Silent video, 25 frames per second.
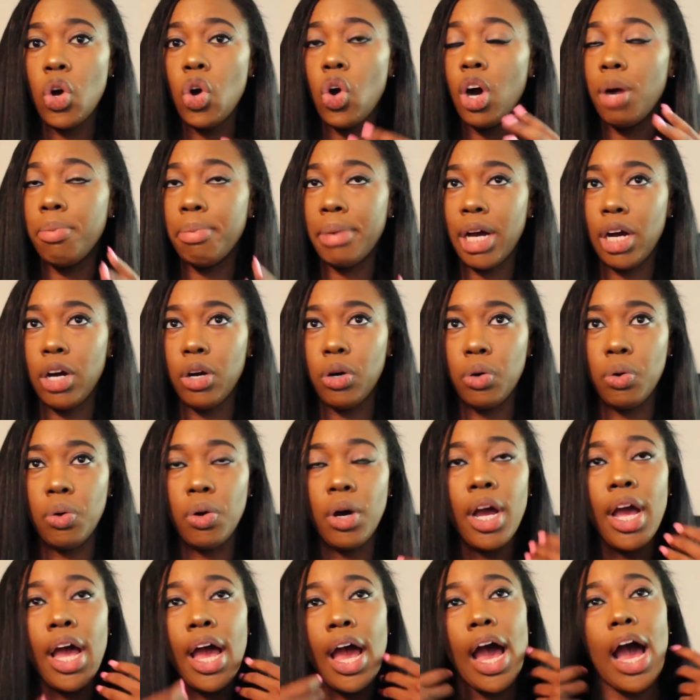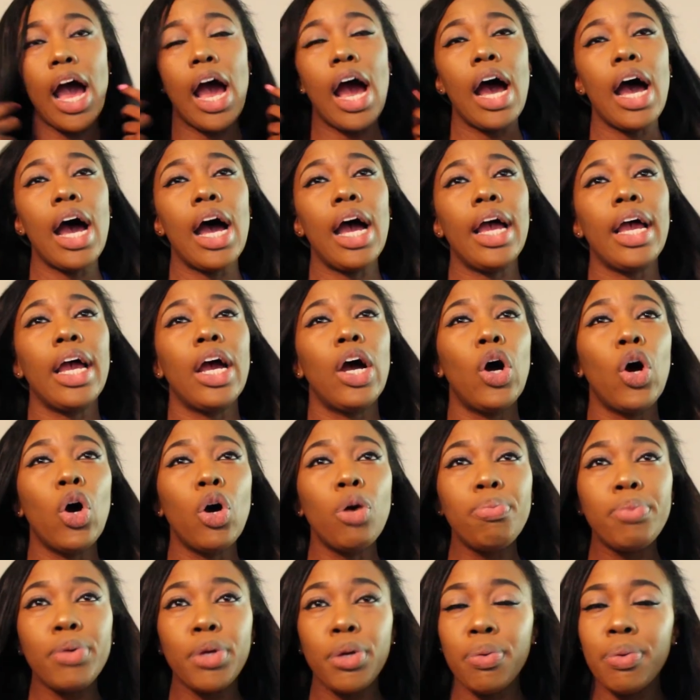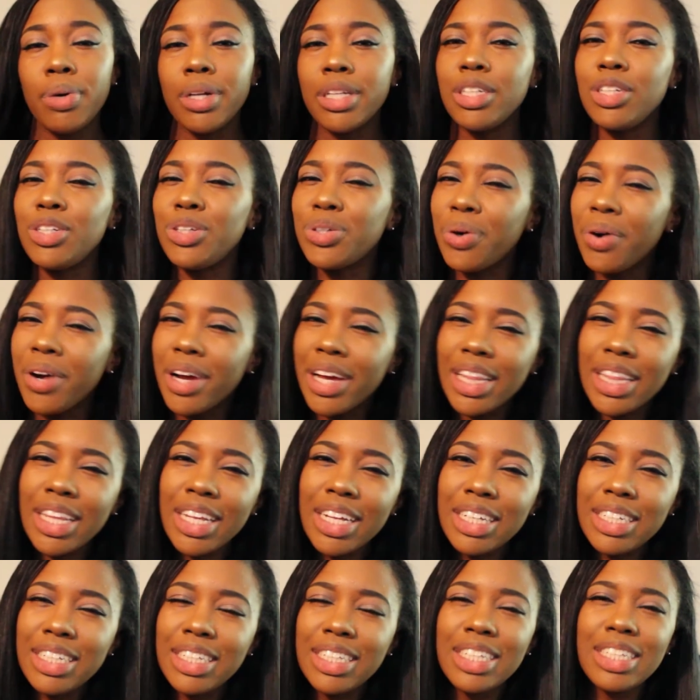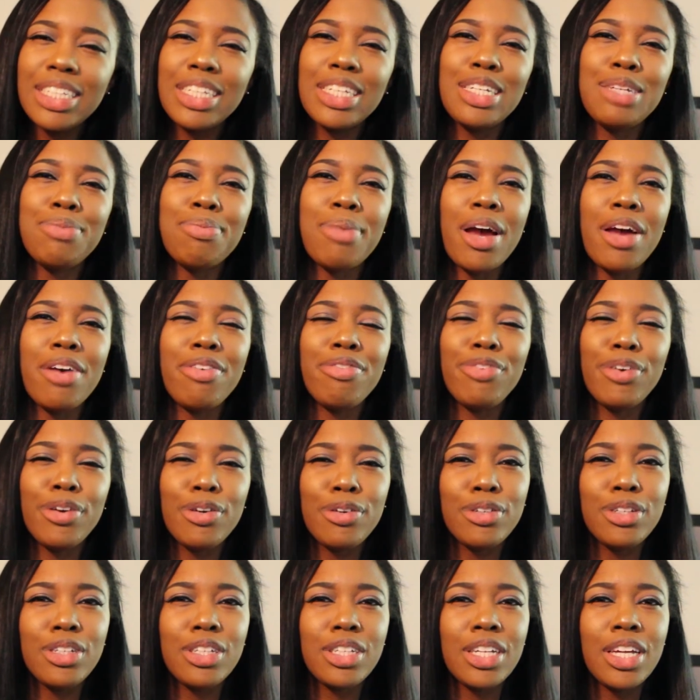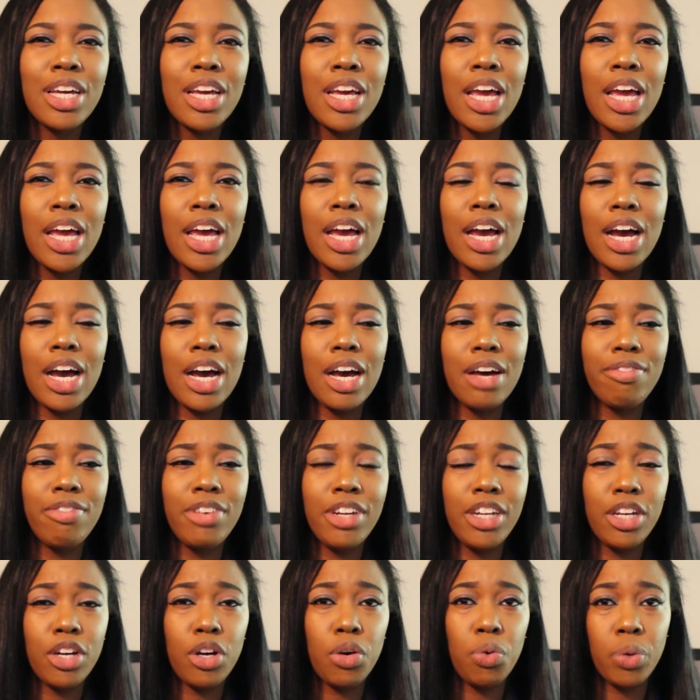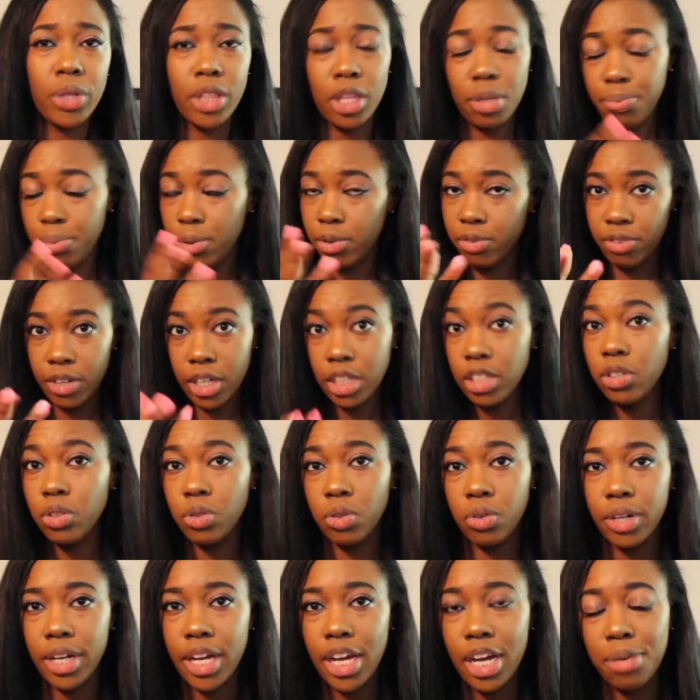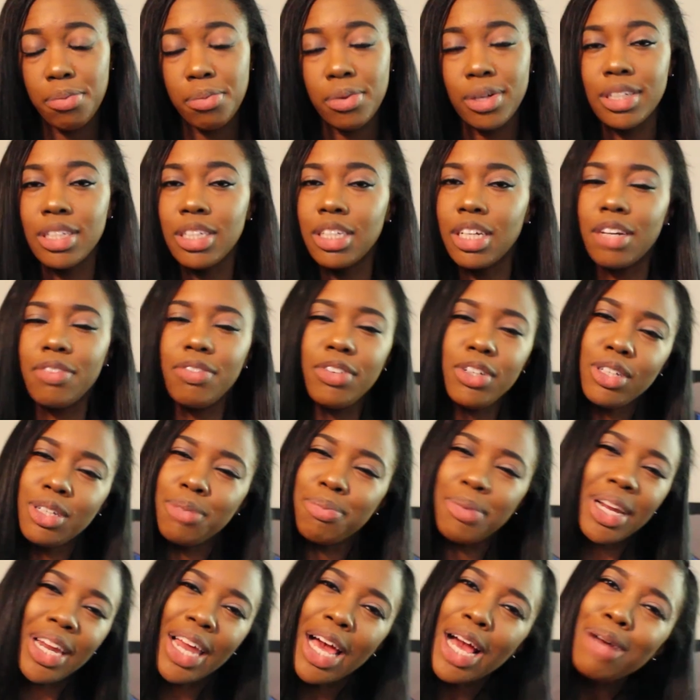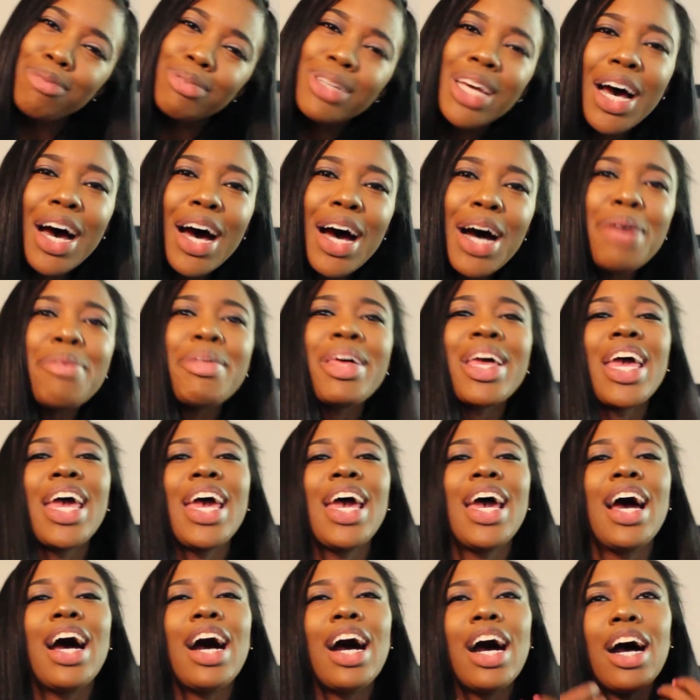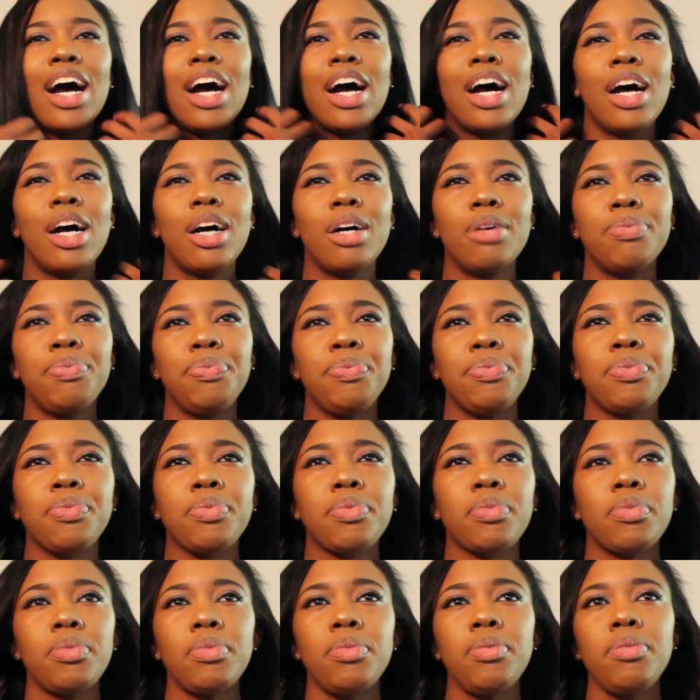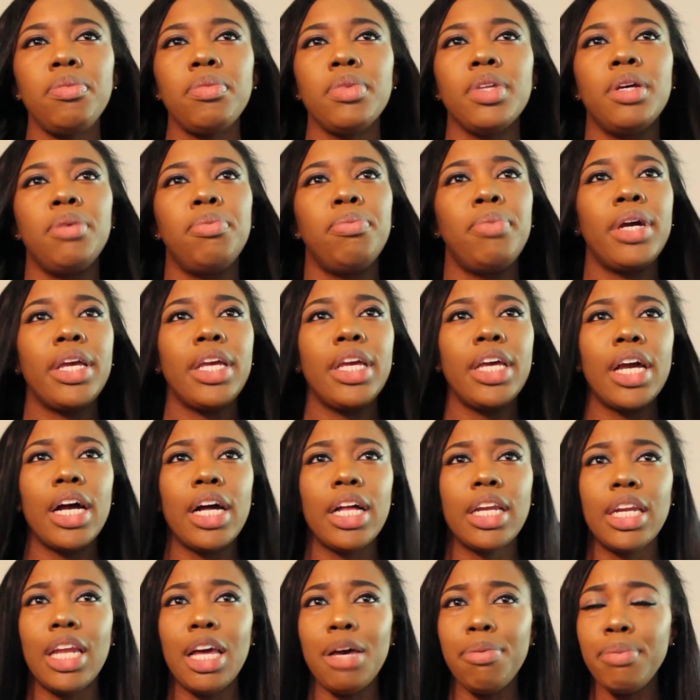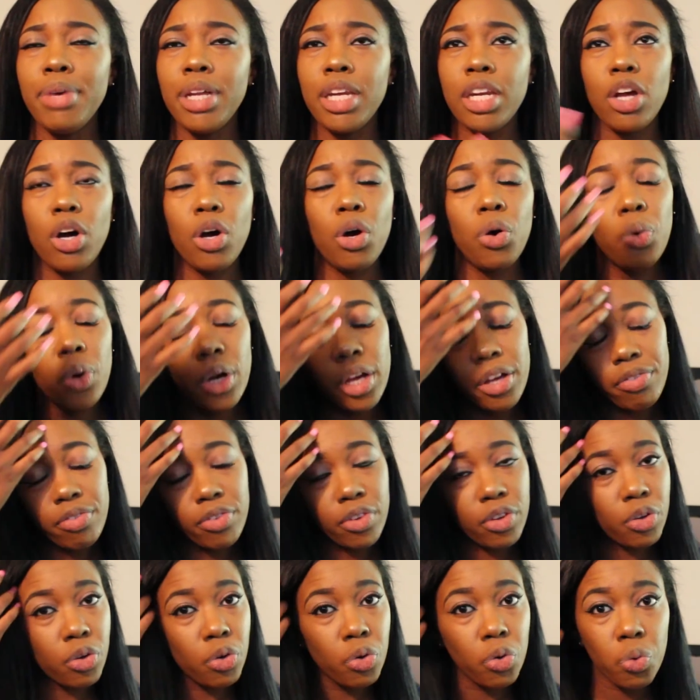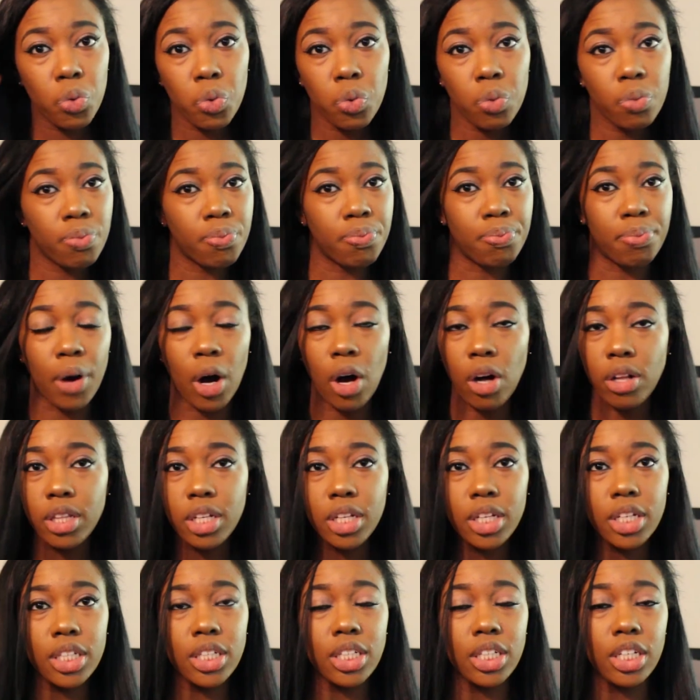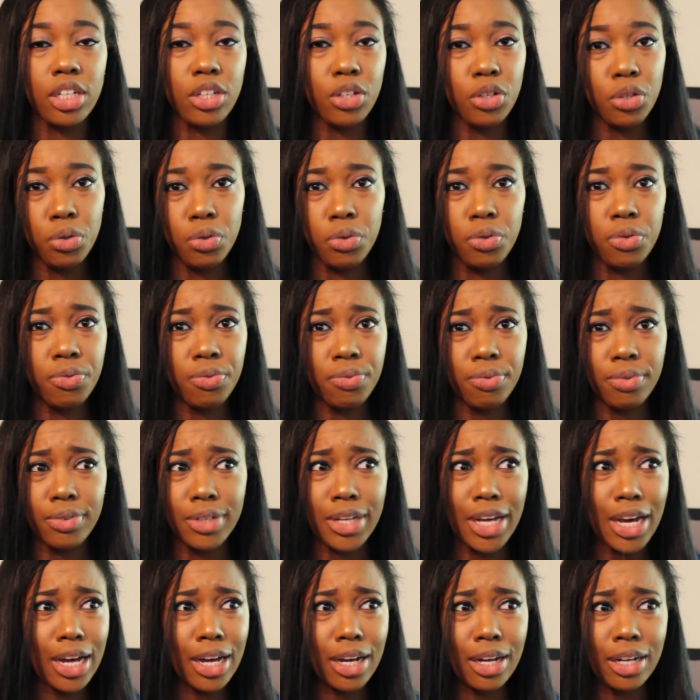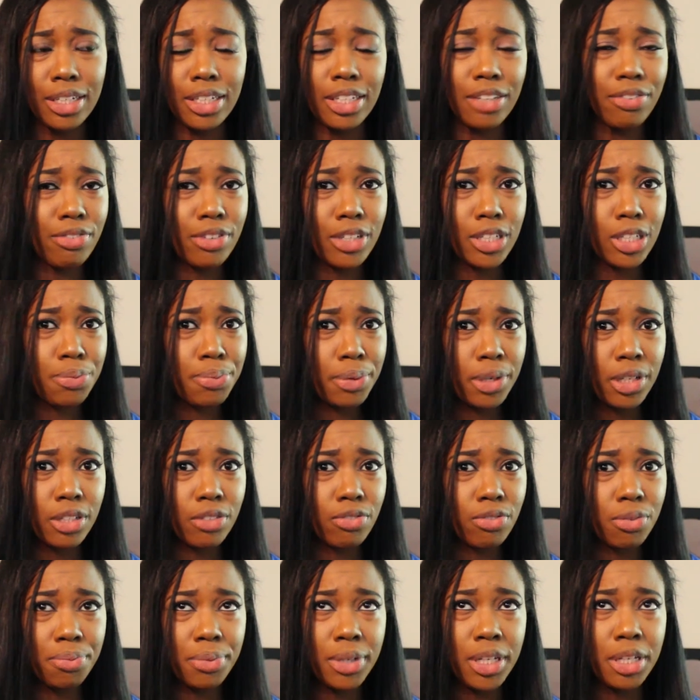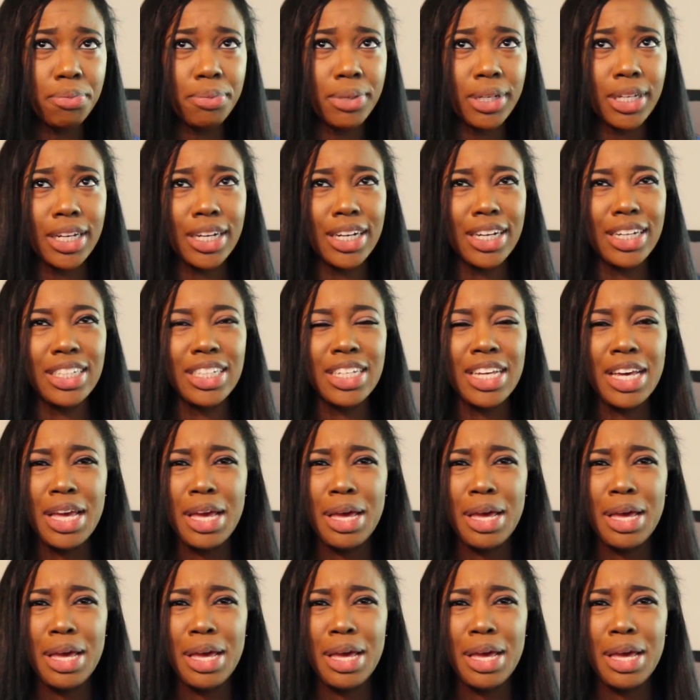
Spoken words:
on my own. I hope you enjoyed this. This is my first video with a professional camera instead of using my laptop. But yeah, let me know if you bought this and you got a different experience from me, because